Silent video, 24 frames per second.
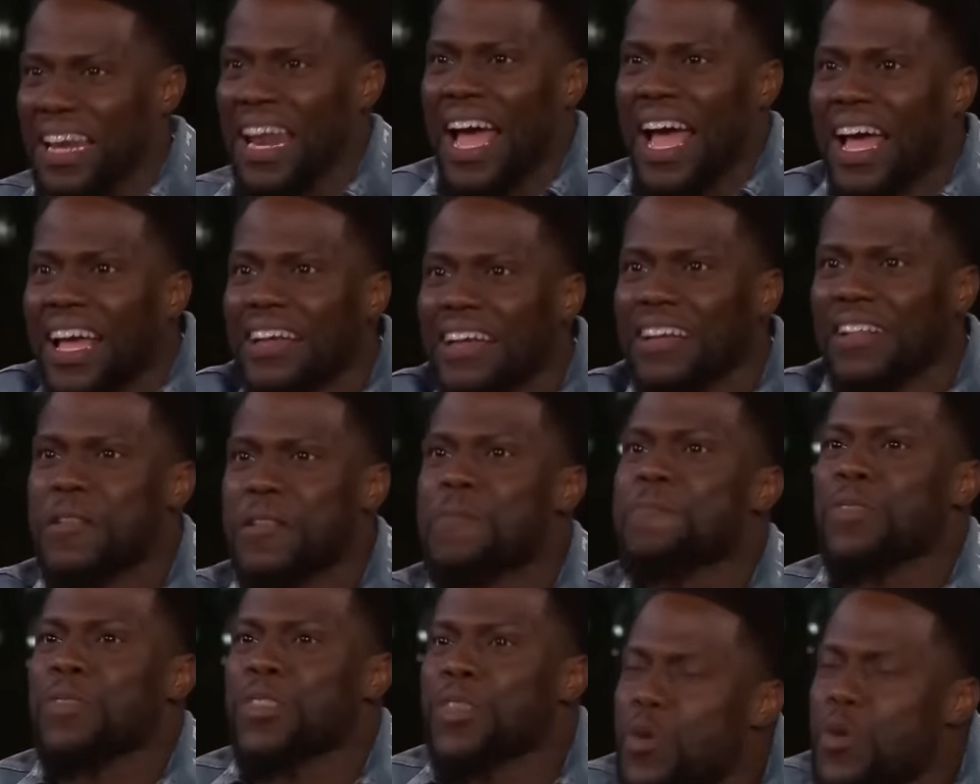Like,
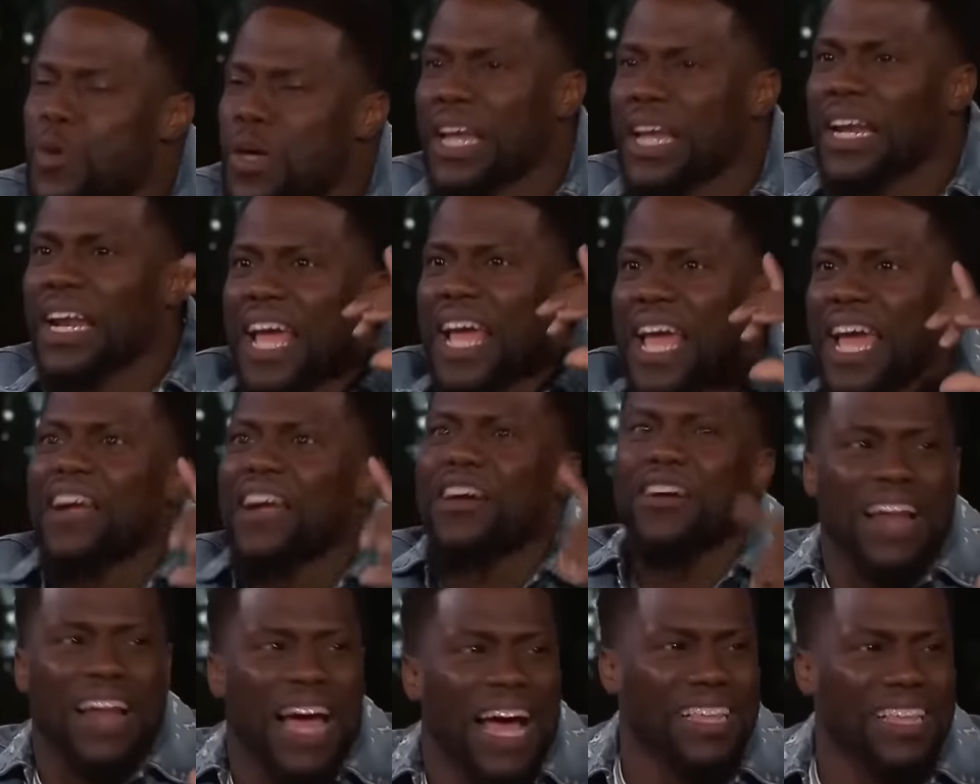you can
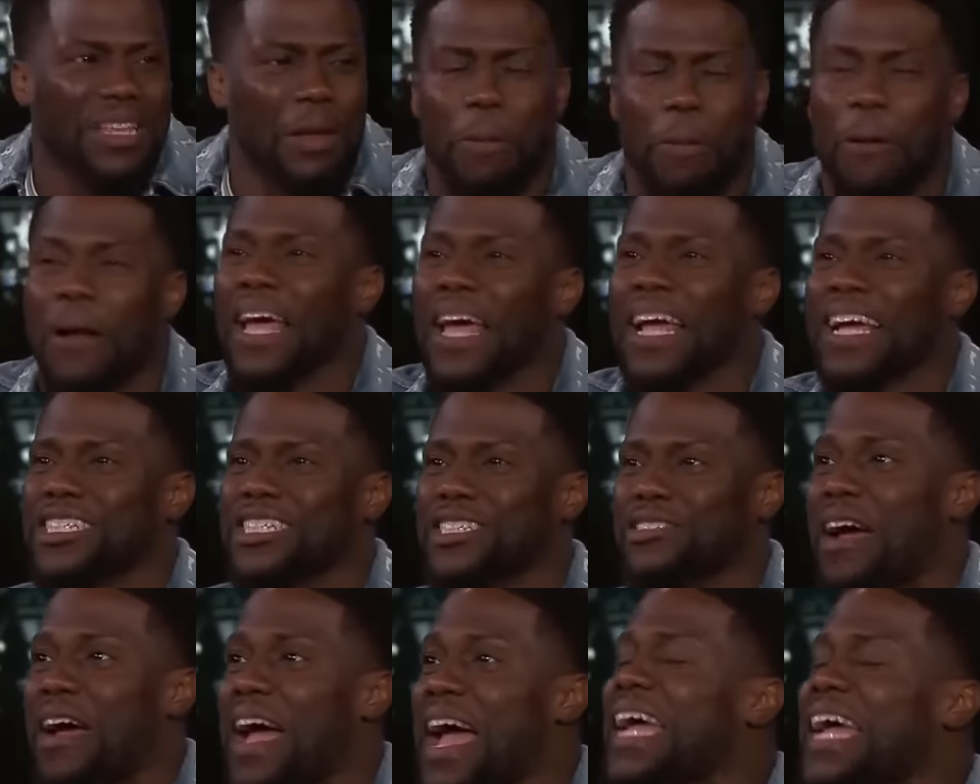hear like the plane
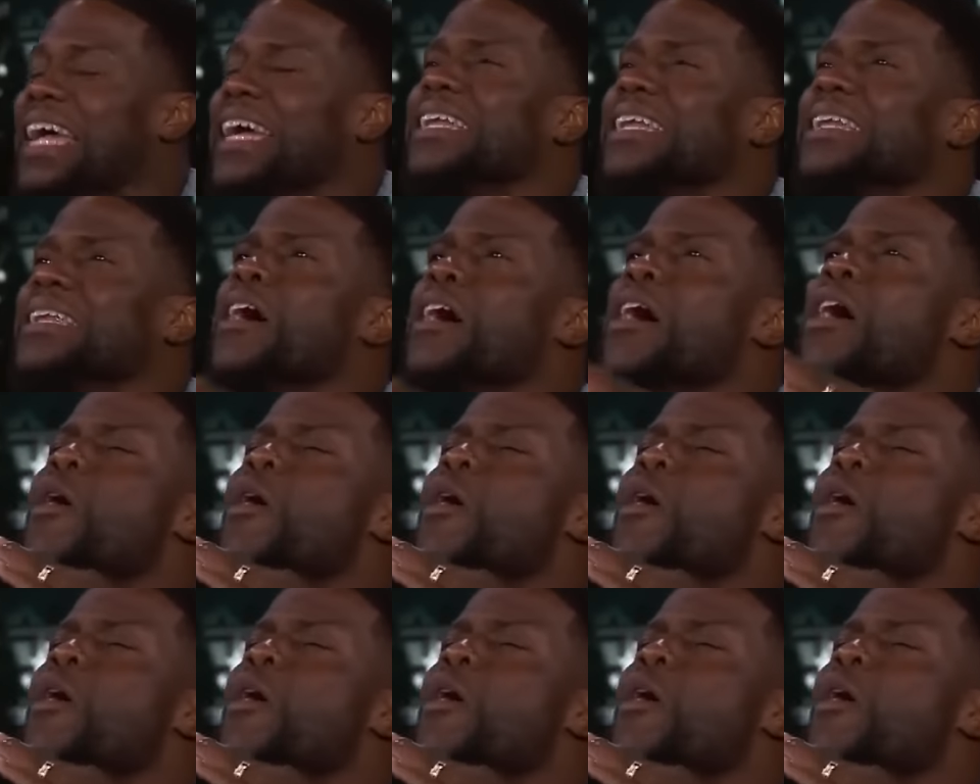dragging.